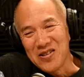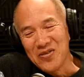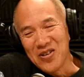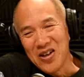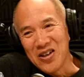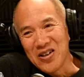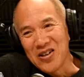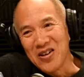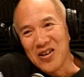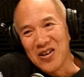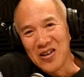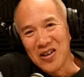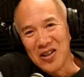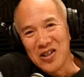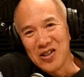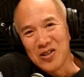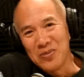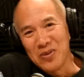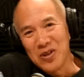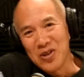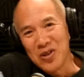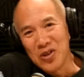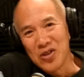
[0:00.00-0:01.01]
to my
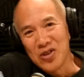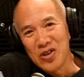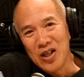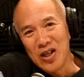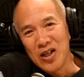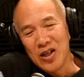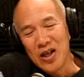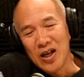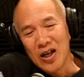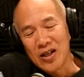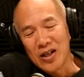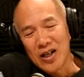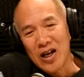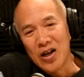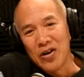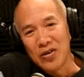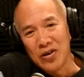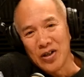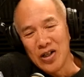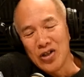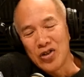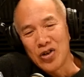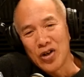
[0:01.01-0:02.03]
colleagues because they're
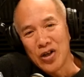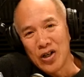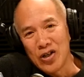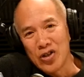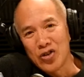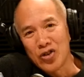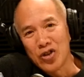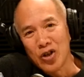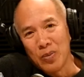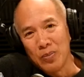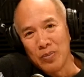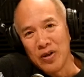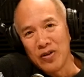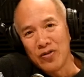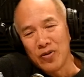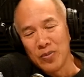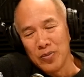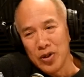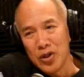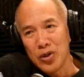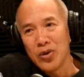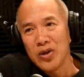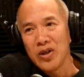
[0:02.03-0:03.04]
currently trying to stop me
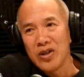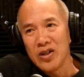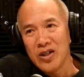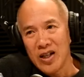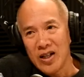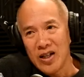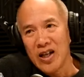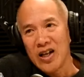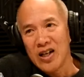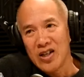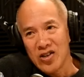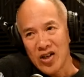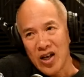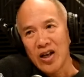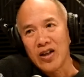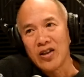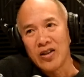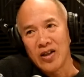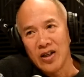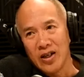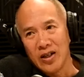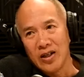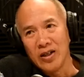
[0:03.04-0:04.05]
from doing that exact
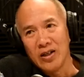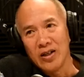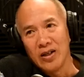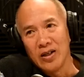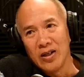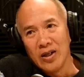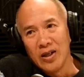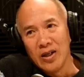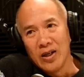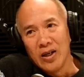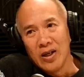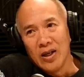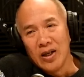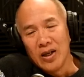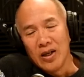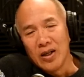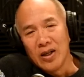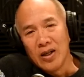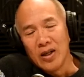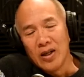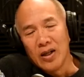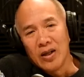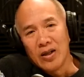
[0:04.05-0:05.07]
thing.
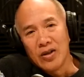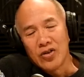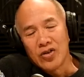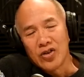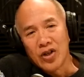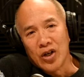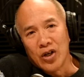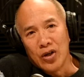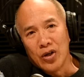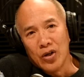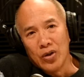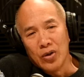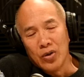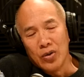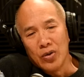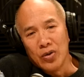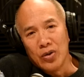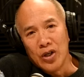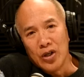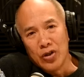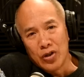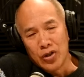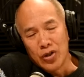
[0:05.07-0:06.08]
So
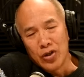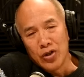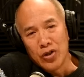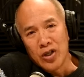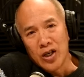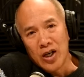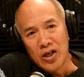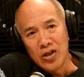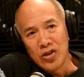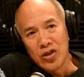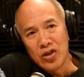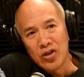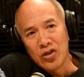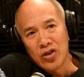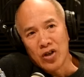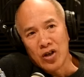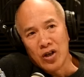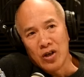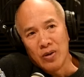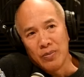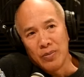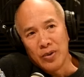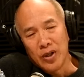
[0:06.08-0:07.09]
there are two cases that
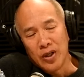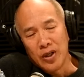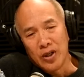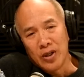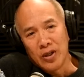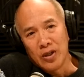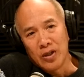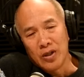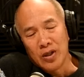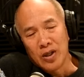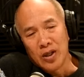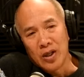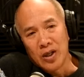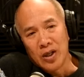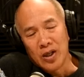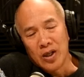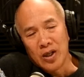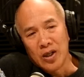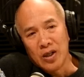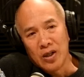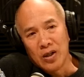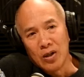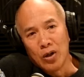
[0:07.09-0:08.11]
I'm being
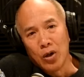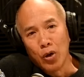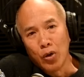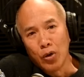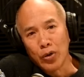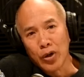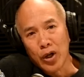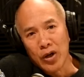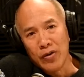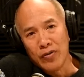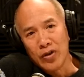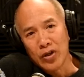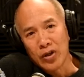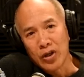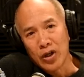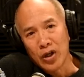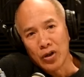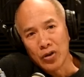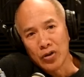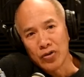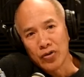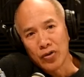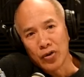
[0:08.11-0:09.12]
uh, hauled over the
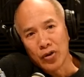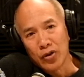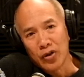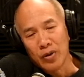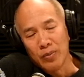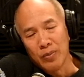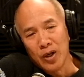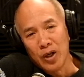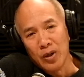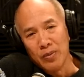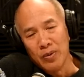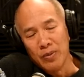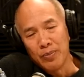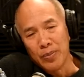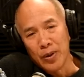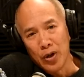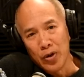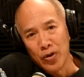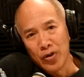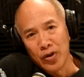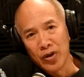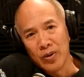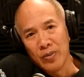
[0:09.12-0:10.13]
coals for at the moment.
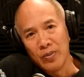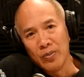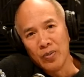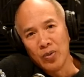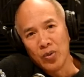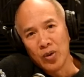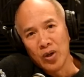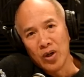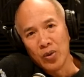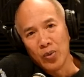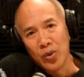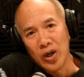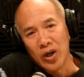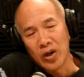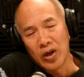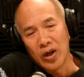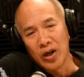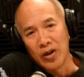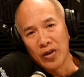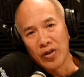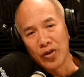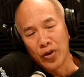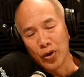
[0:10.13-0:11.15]
Both of them were where
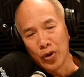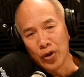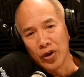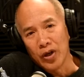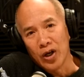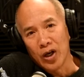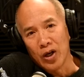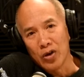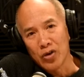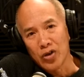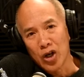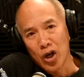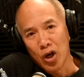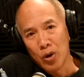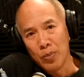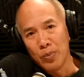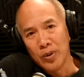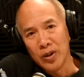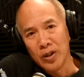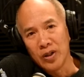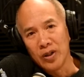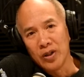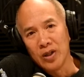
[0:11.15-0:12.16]
I thought I was
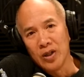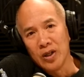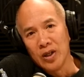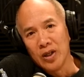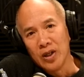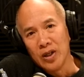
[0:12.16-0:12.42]
hoping